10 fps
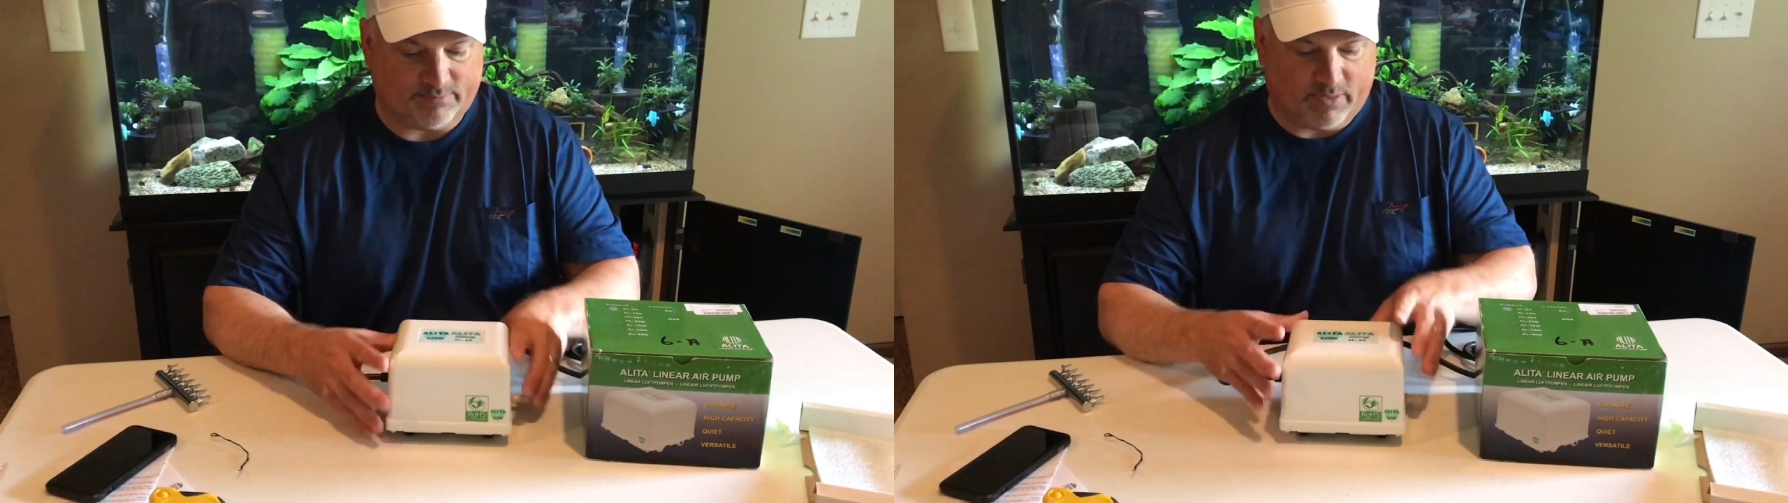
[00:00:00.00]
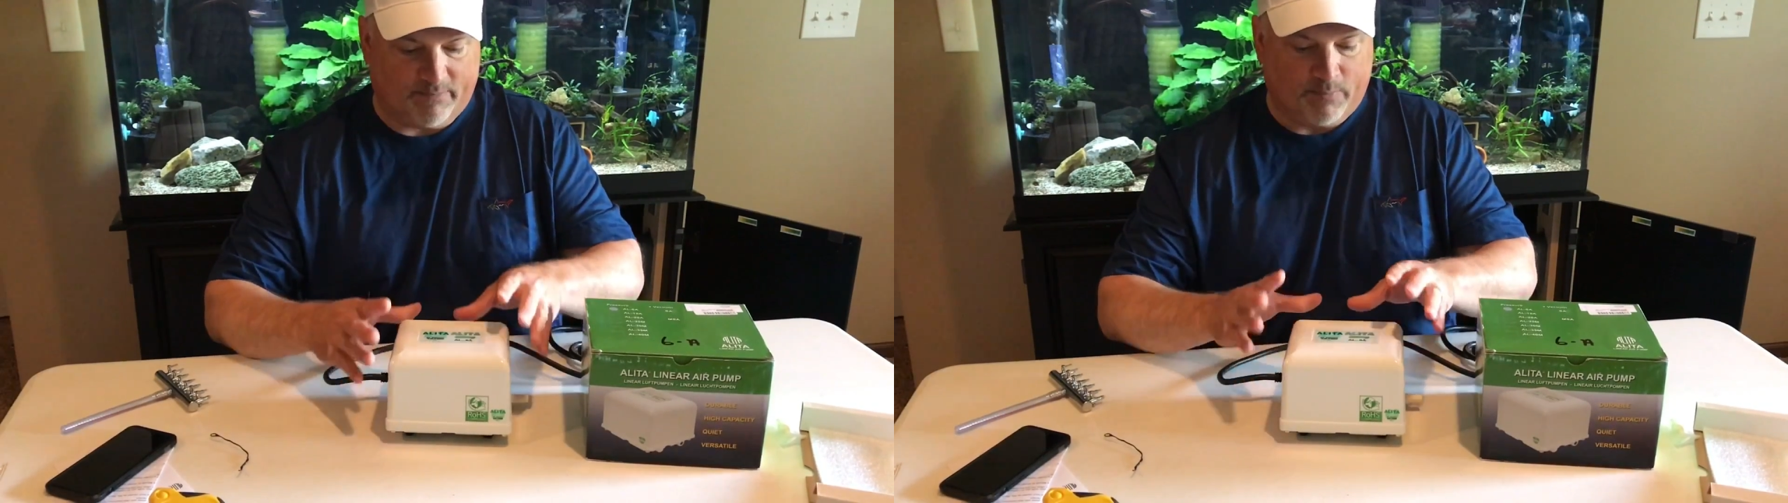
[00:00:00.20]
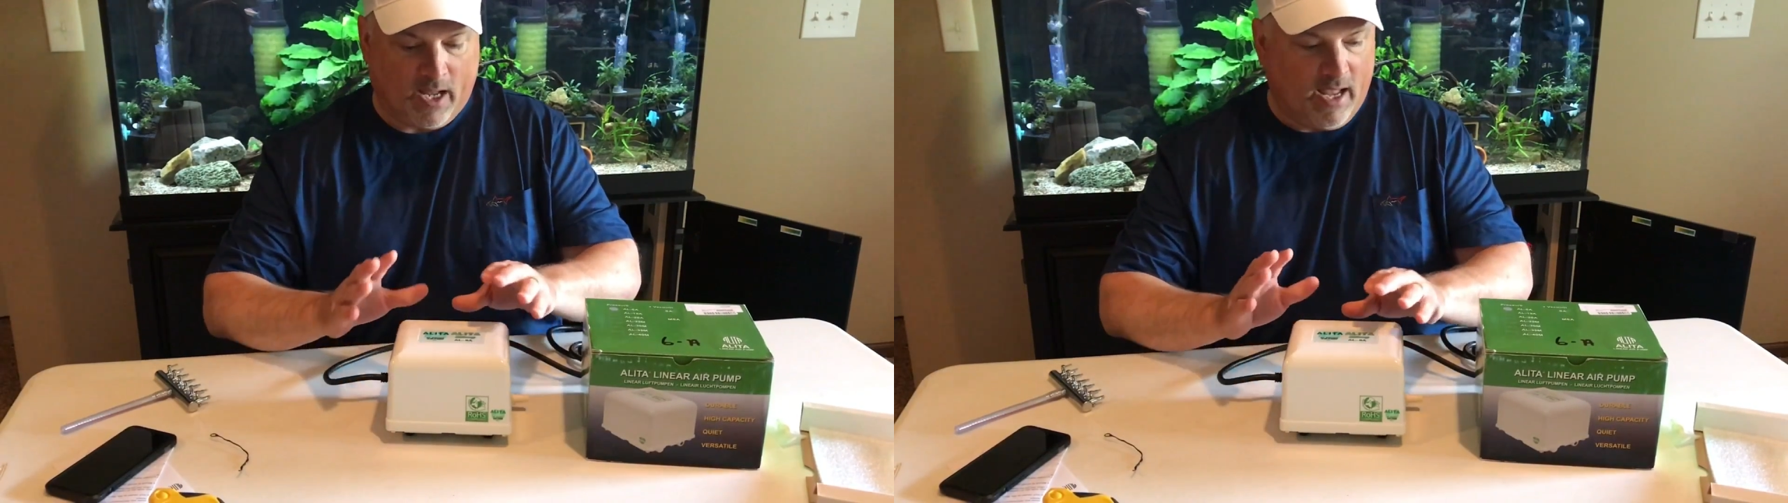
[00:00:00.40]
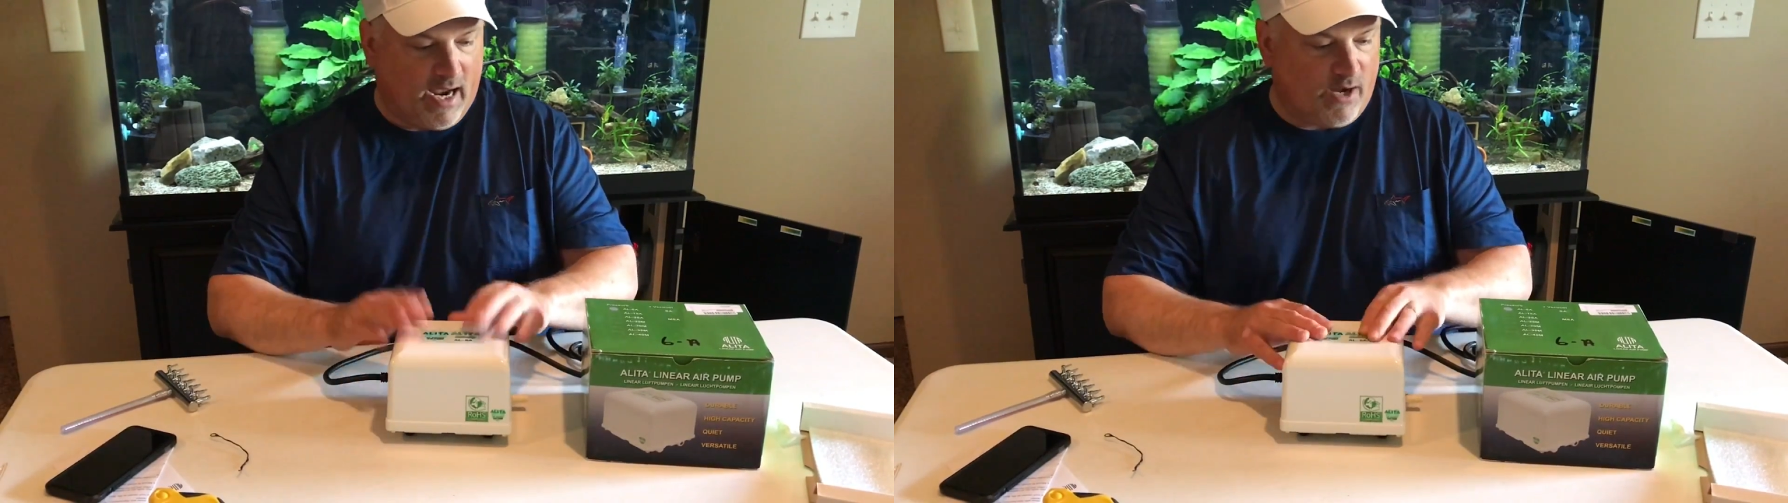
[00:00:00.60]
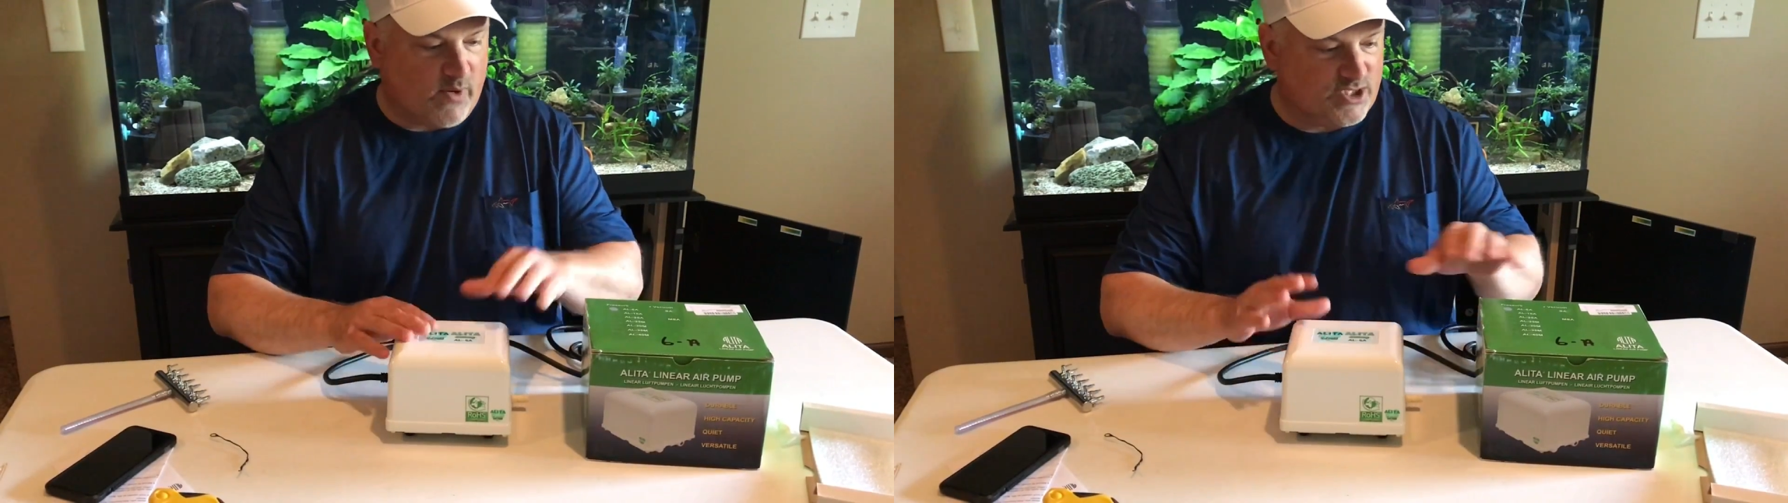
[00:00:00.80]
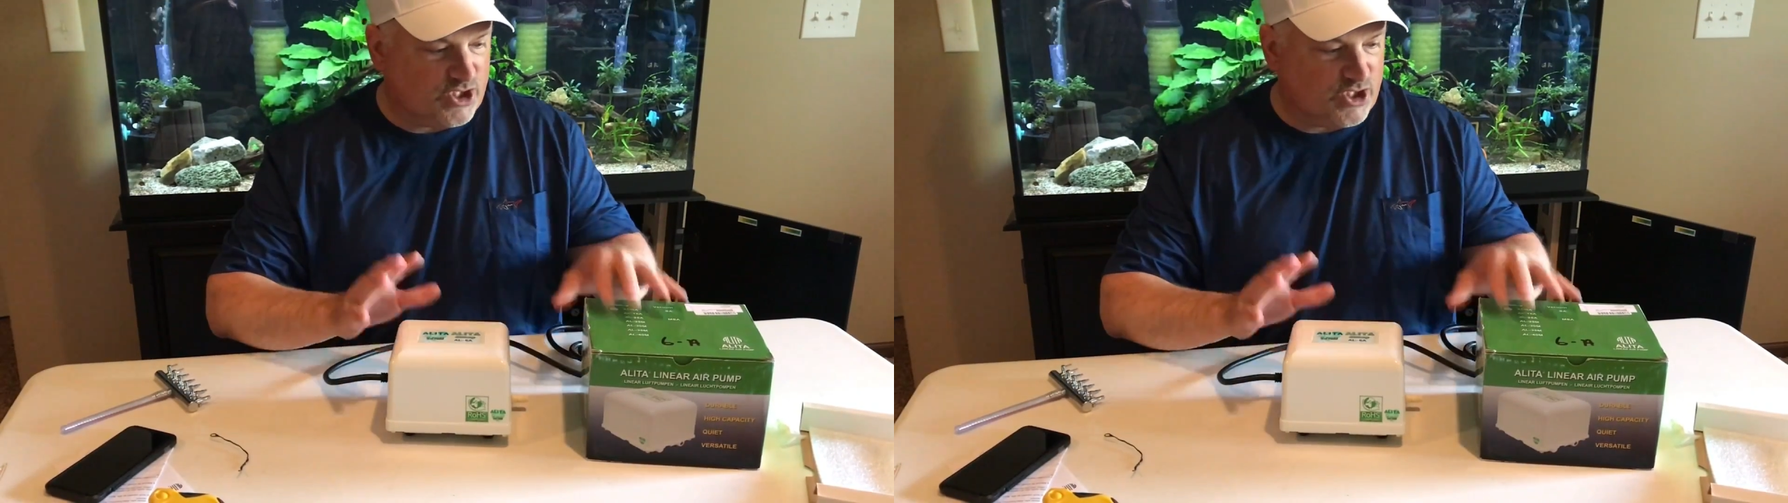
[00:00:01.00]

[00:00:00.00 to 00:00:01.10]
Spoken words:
But anyways,